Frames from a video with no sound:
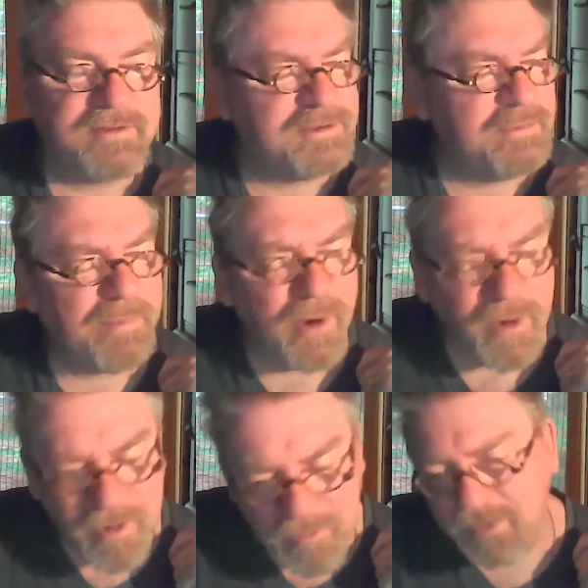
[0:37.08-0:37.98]

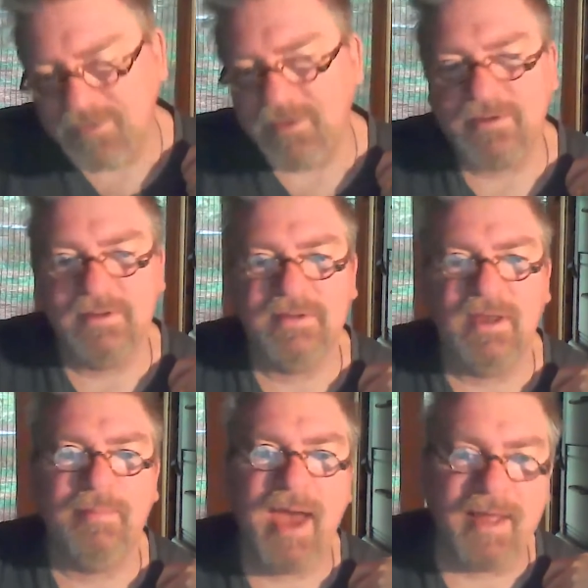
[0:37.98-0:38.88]
superb musicians
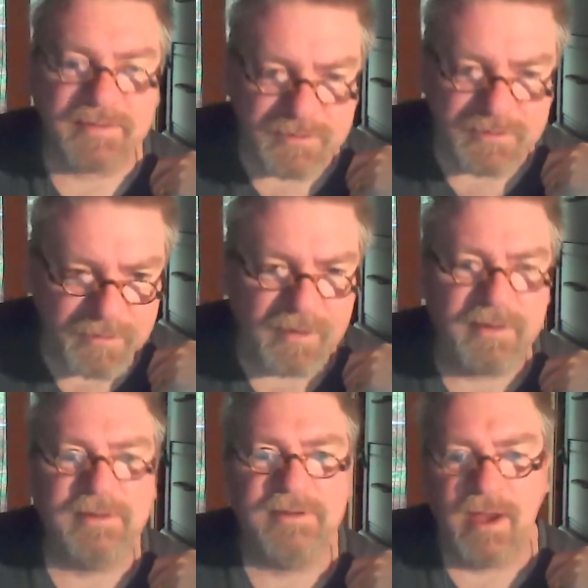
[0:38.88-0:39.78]
like Pat
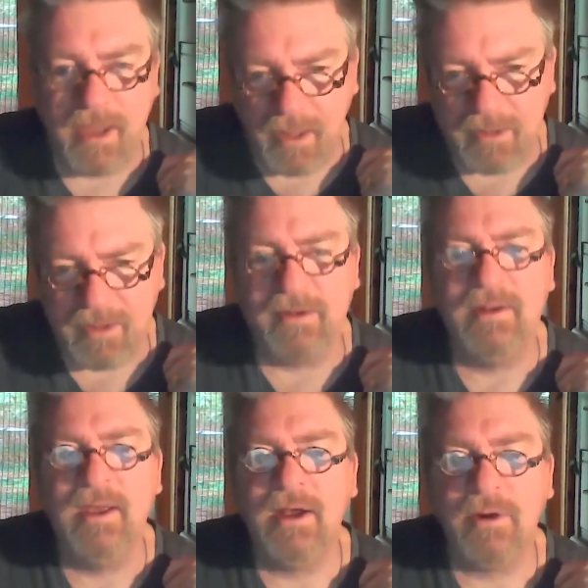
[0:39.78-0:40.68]
Stewart and Doug Elliott and
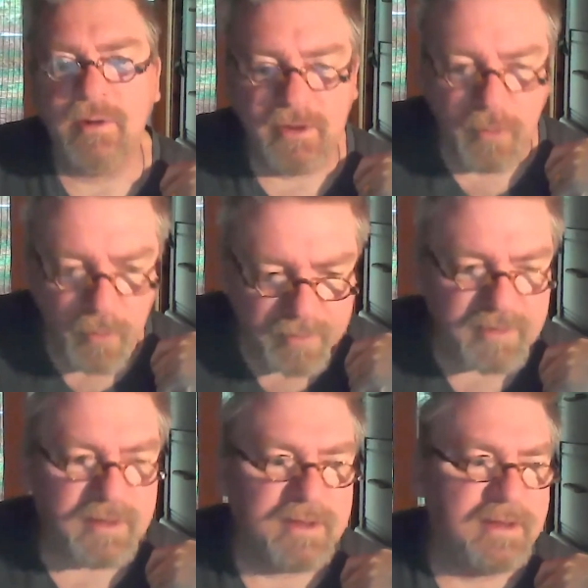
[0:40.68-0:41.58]
Craig
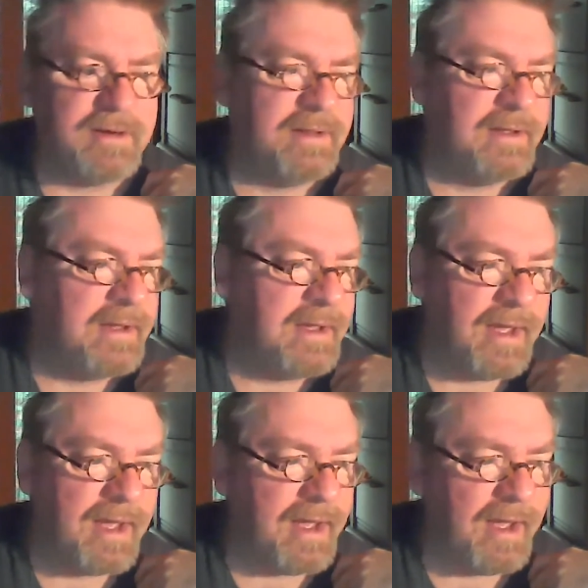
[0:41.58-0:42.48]
Northey. And
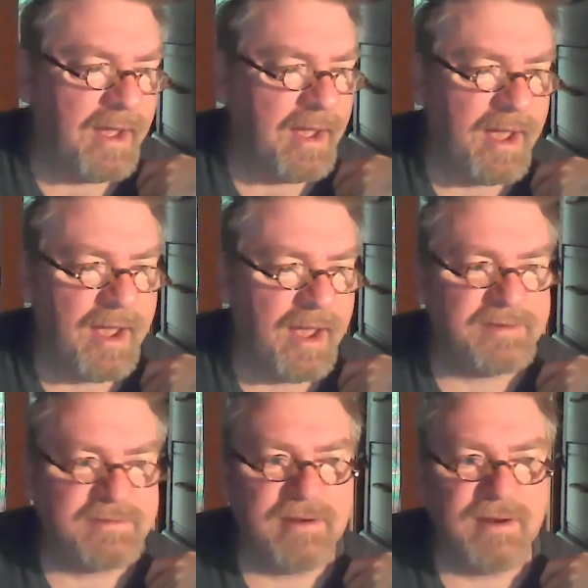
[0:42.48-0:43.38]
I
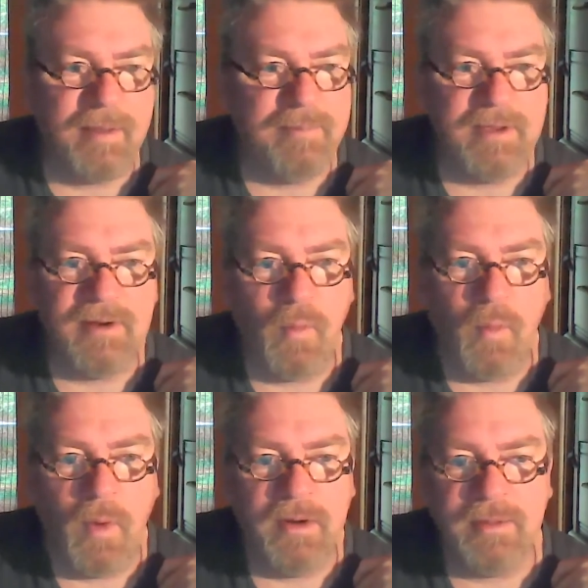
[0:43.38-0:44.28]
just ended up being
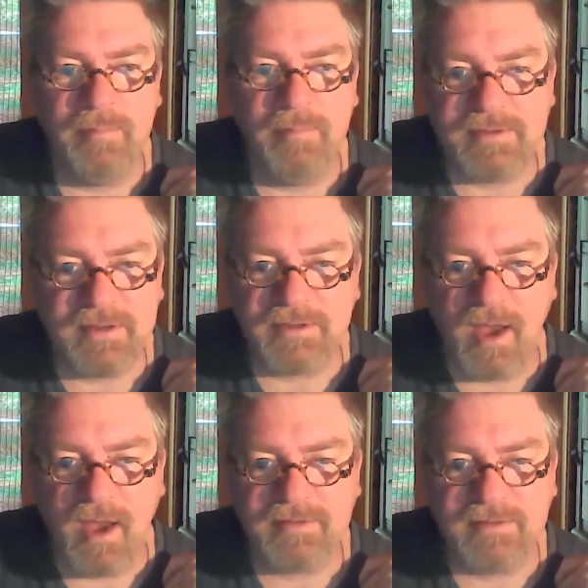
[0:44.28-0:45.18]
one of the busiest
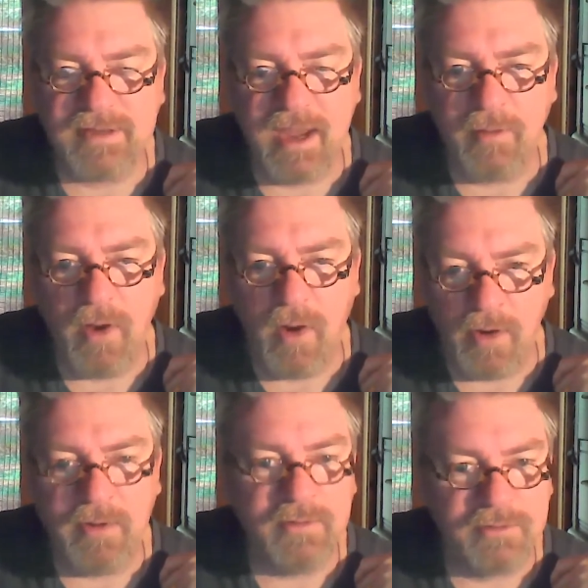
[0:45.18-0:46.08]
guys in town on